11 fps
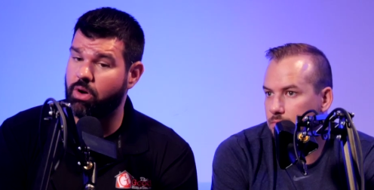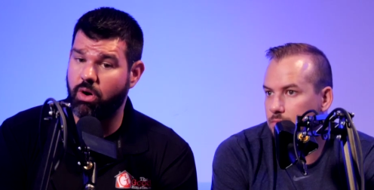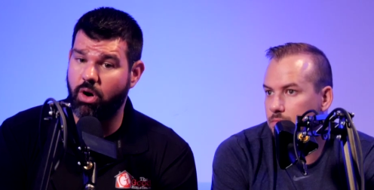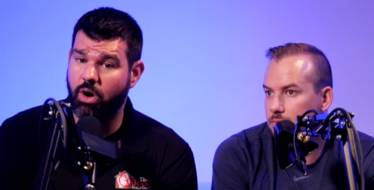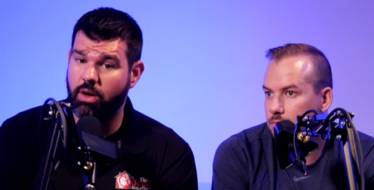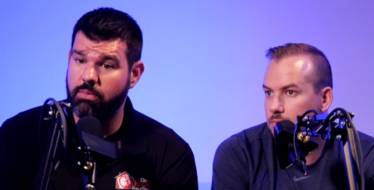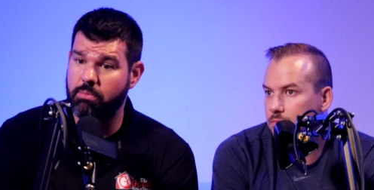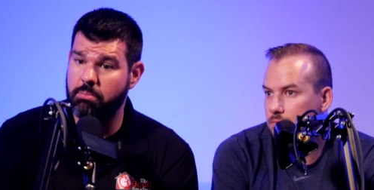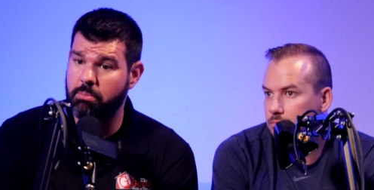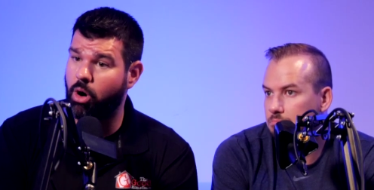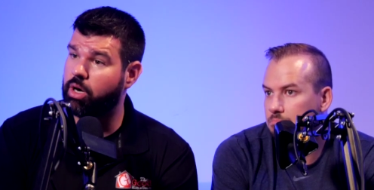Speaker 1: mm-hmm. on
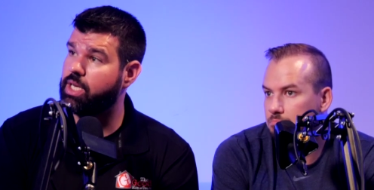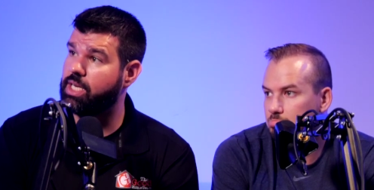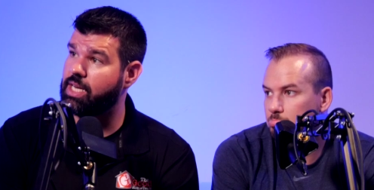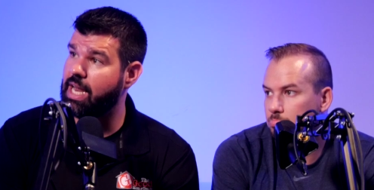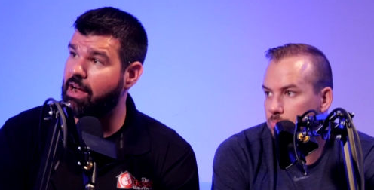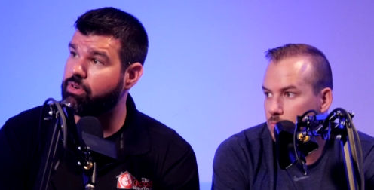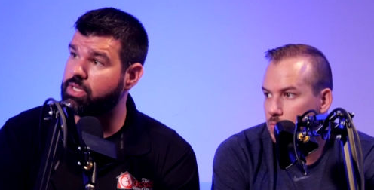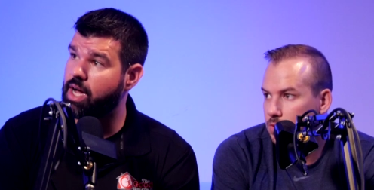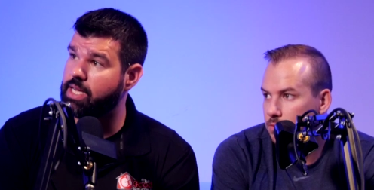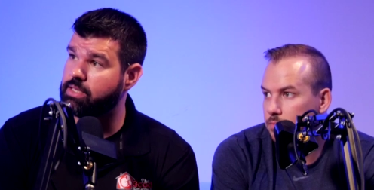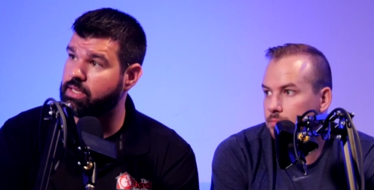marketing and
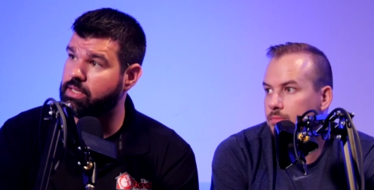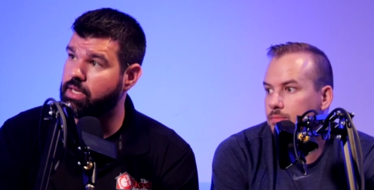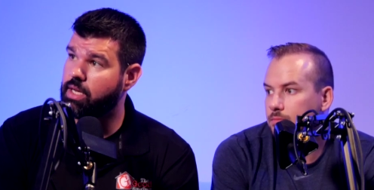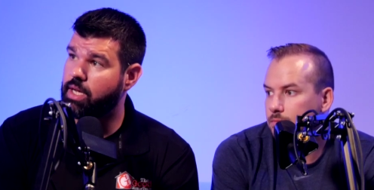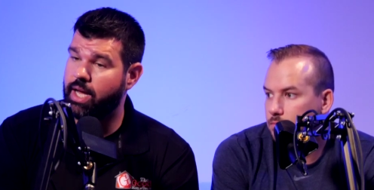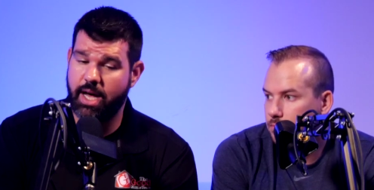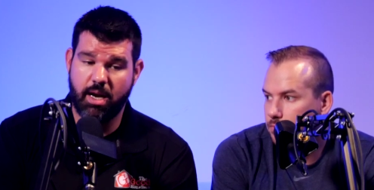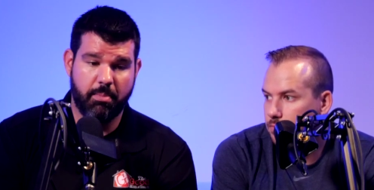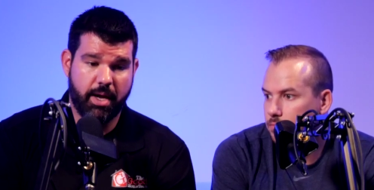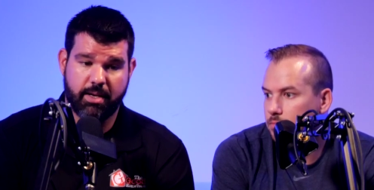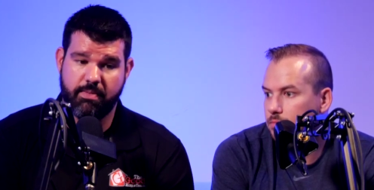advertising. And
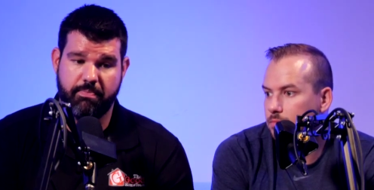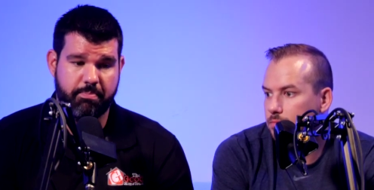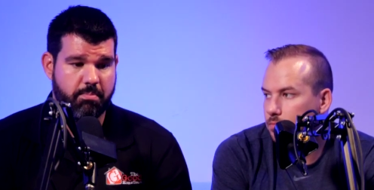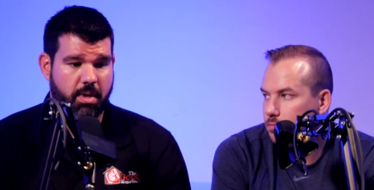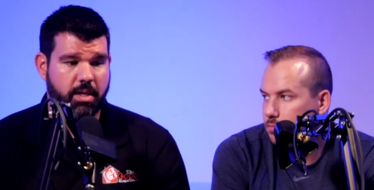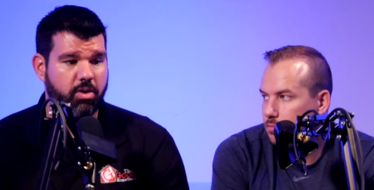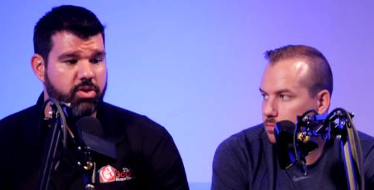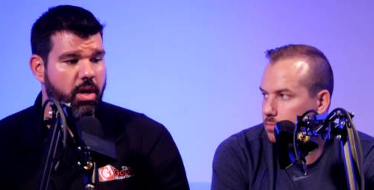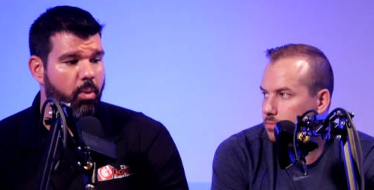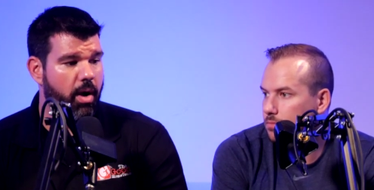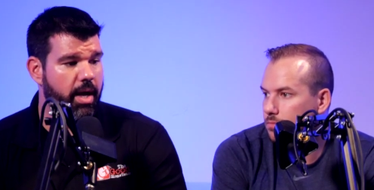I'm like, there's
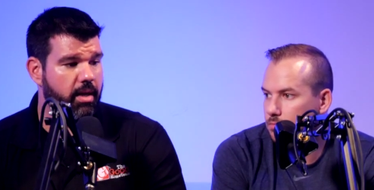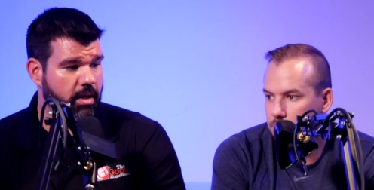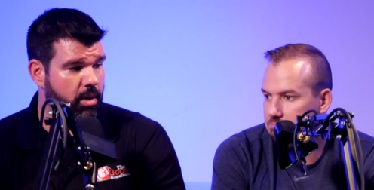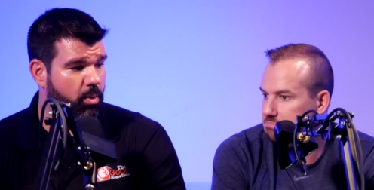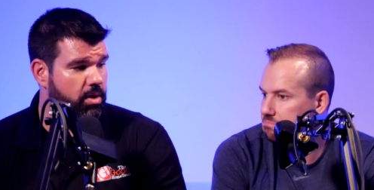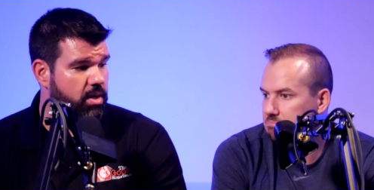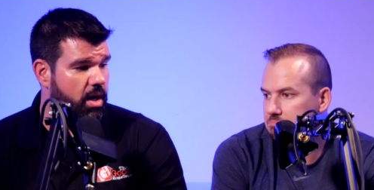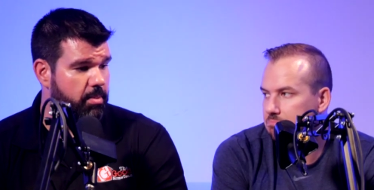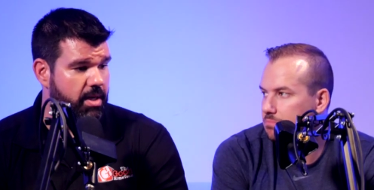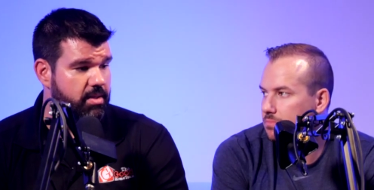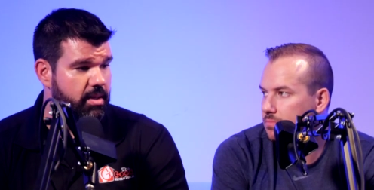no way. You want to talk
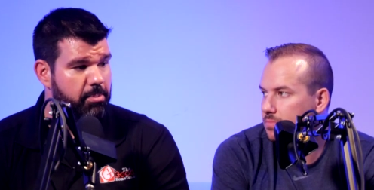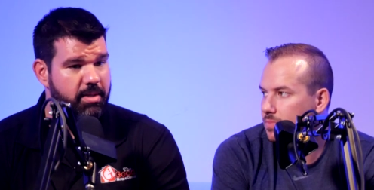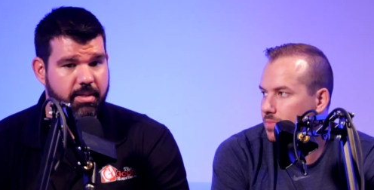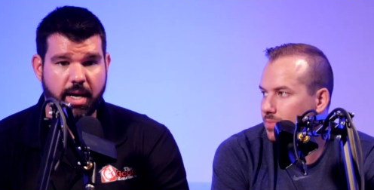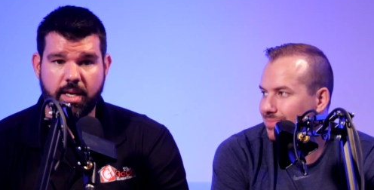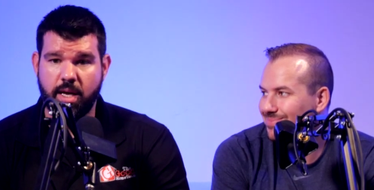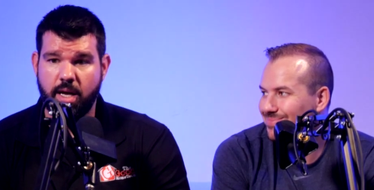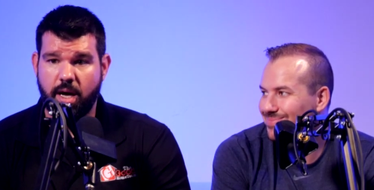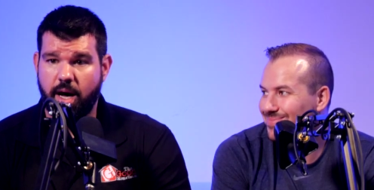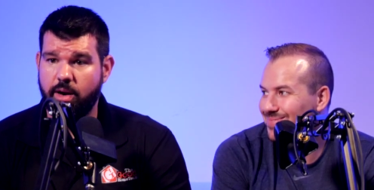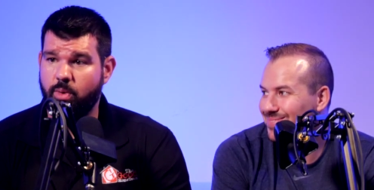about a sleepless night?
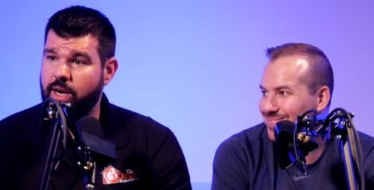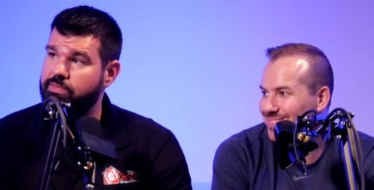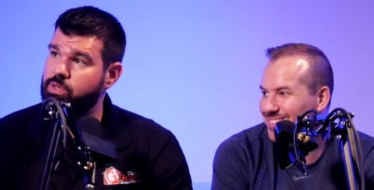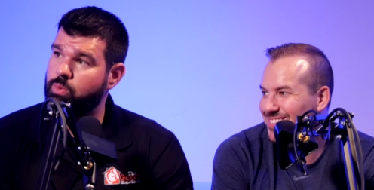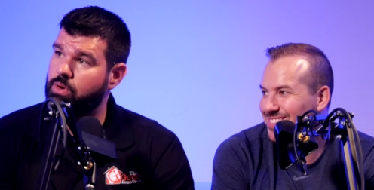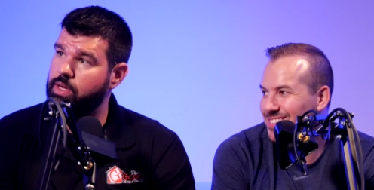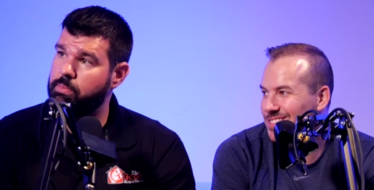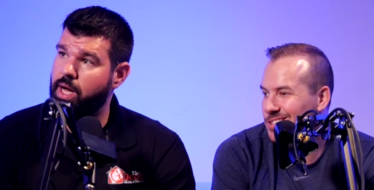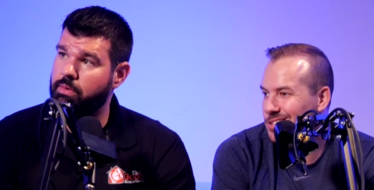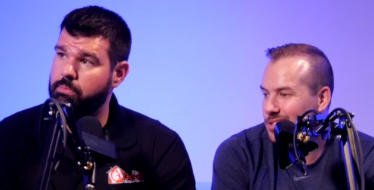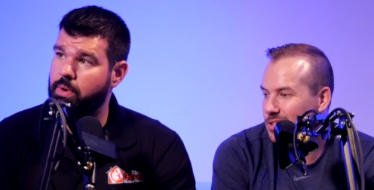I don't want to have to worry
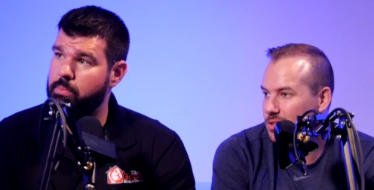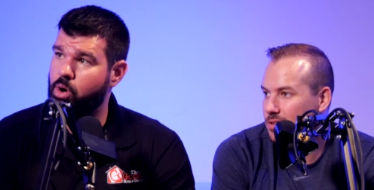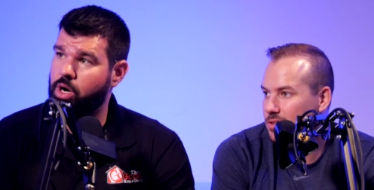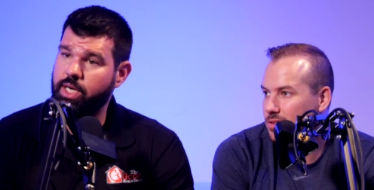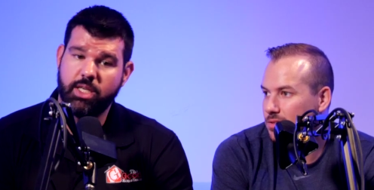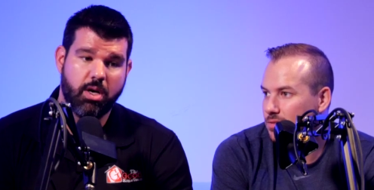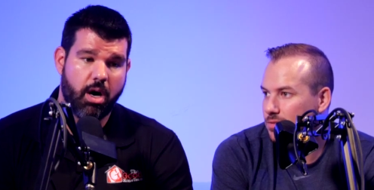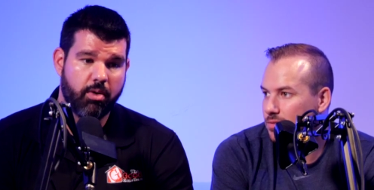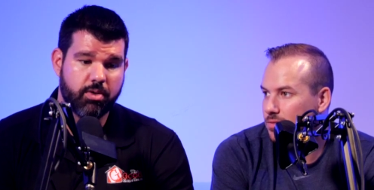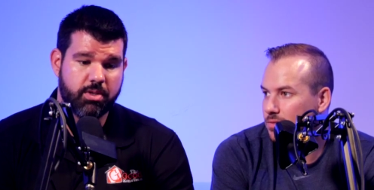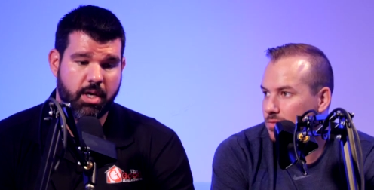about my marketing
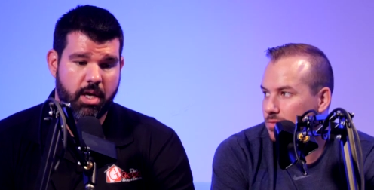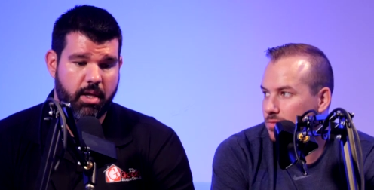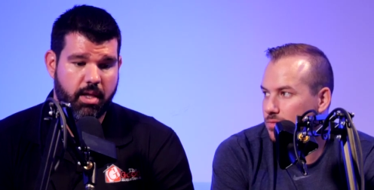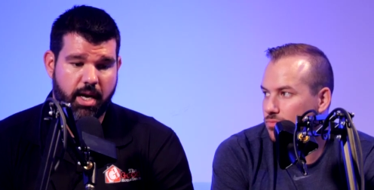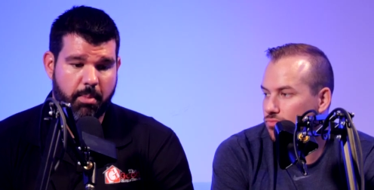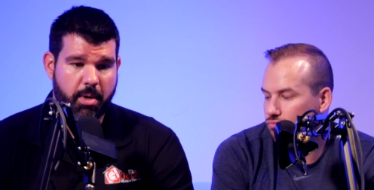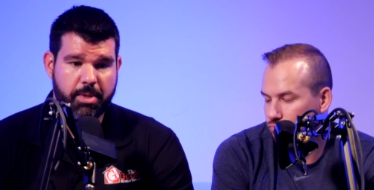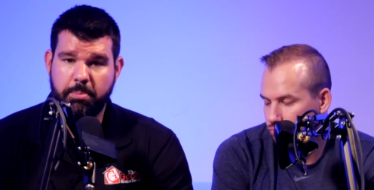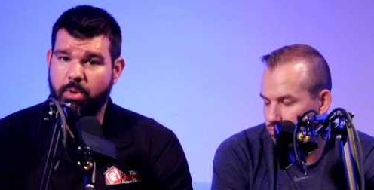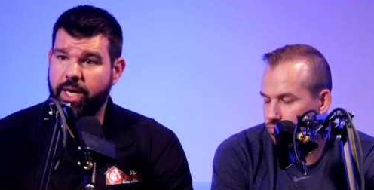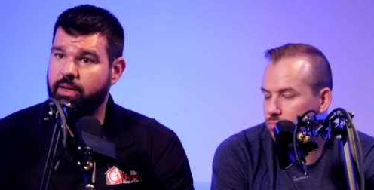dollars, that I'm on the
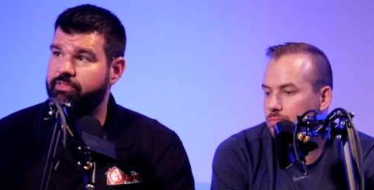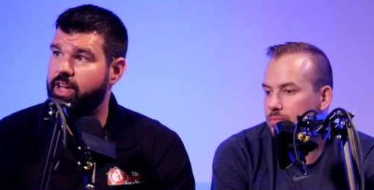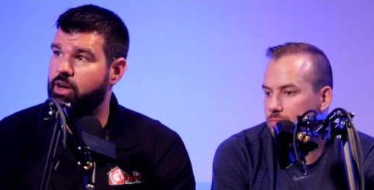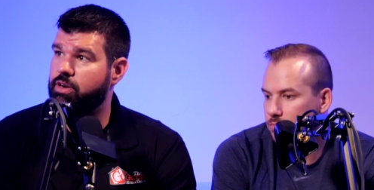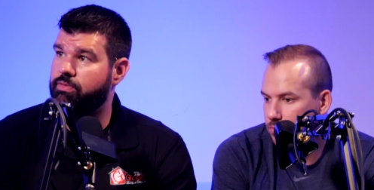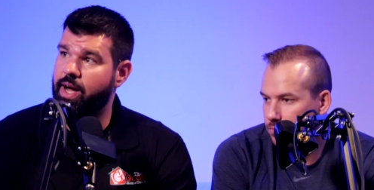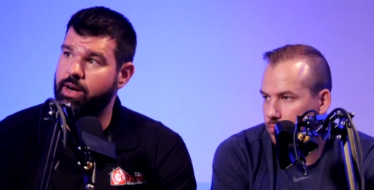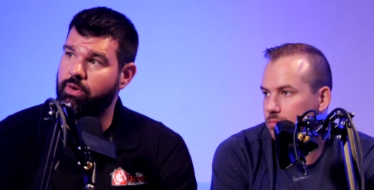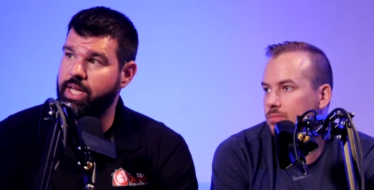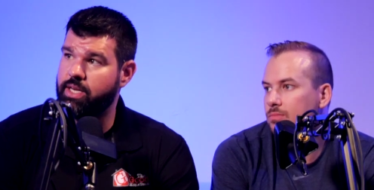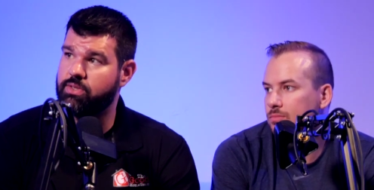brink of failure if I
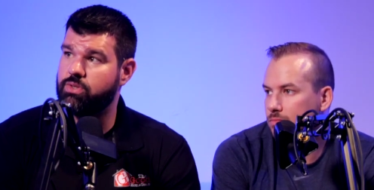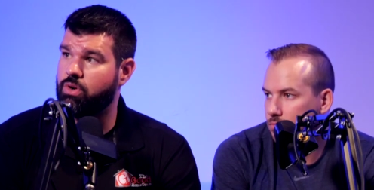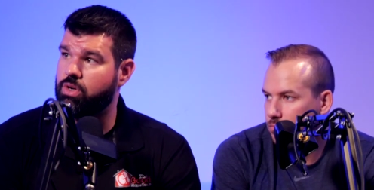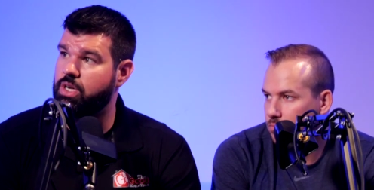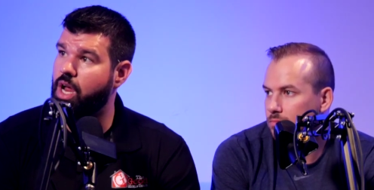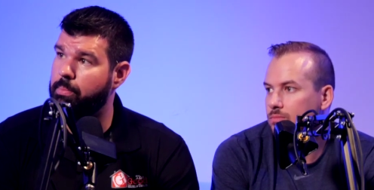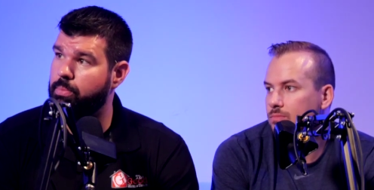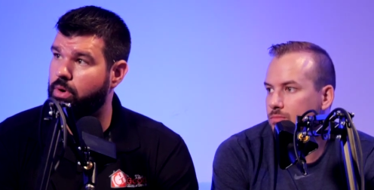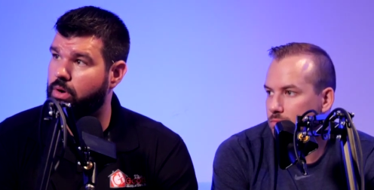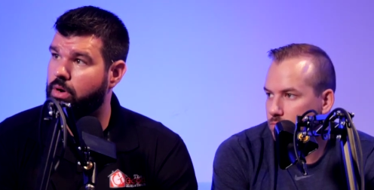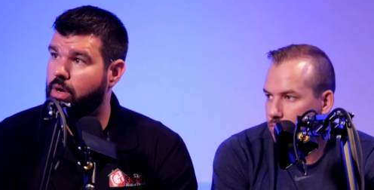don't hit a certain
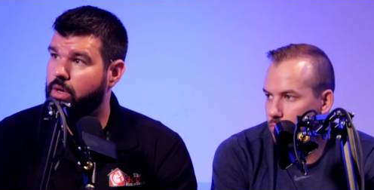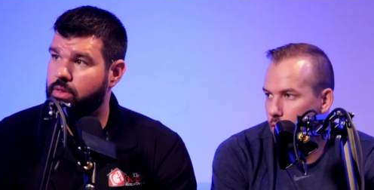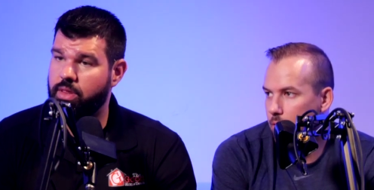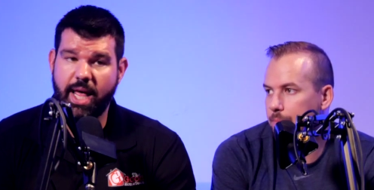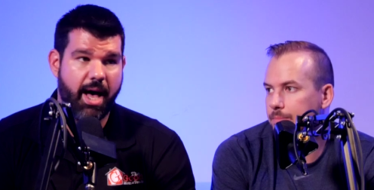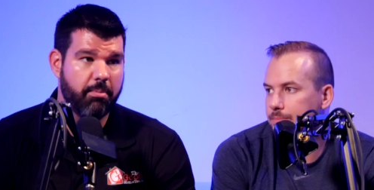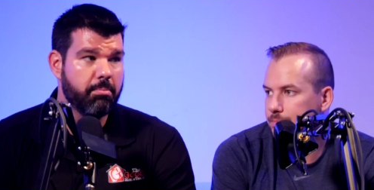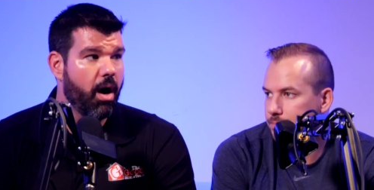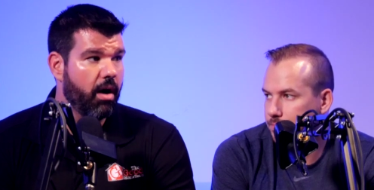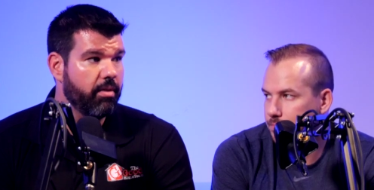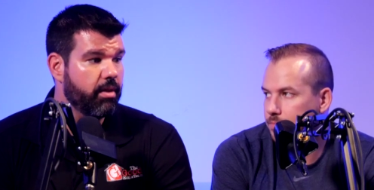number right. that
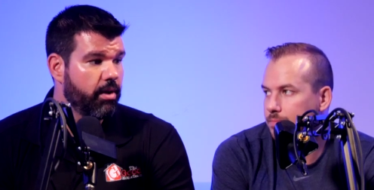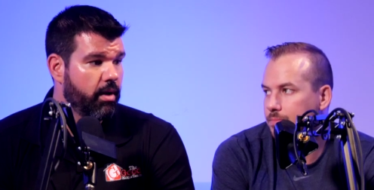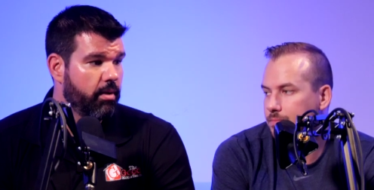month,